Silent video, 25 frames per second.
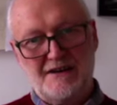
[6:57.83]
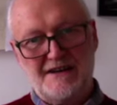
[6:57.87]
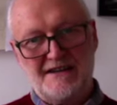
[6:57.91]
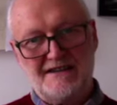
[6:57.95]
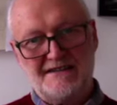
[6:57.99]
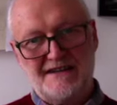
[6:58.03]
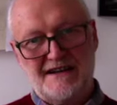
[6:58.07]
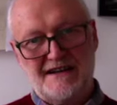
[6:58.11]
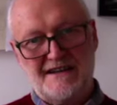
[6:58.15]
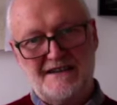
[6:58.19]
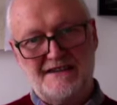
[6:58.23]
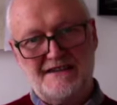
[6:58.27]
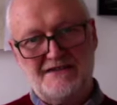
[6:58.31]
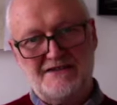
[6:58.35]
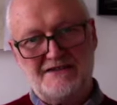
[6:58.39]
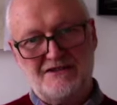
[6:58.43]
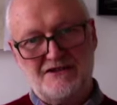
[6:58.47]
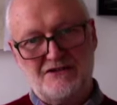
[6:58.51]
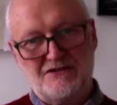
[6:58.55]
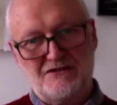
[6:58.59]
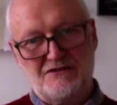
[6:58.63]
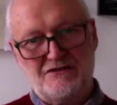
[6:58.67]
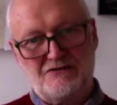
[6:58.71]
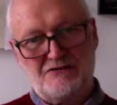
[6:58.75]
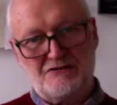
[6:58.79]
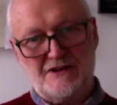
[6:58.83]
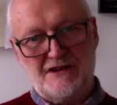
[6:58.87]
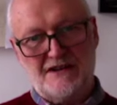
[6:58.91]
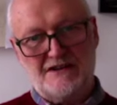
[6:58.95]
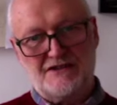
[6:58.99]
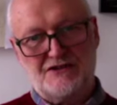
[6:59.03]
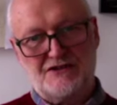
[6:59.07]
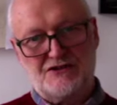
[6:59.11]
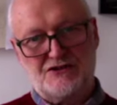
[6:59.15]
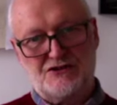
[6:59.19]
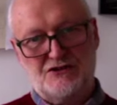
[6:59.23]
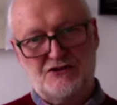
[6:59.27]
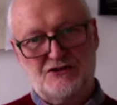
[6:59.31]
so I decided to
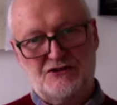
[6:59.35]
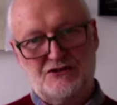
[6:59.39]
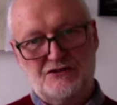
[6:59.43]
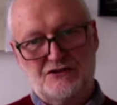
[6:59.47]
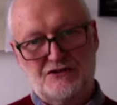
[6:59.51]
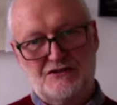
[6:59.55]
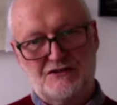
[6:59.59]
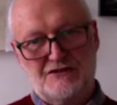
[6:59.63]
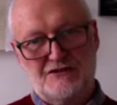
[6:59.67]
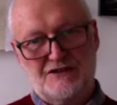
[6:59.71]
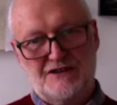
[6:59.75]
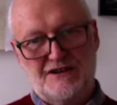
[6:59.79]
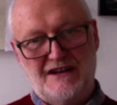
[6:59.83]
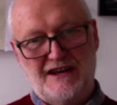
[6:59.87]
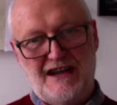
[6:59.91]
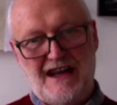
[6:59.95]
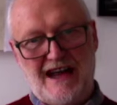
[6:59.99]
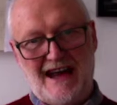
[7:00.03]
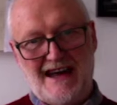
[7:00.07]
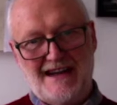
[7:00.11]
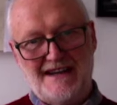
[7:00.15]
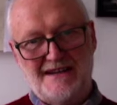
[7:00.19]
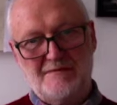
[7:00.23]
create a shortened,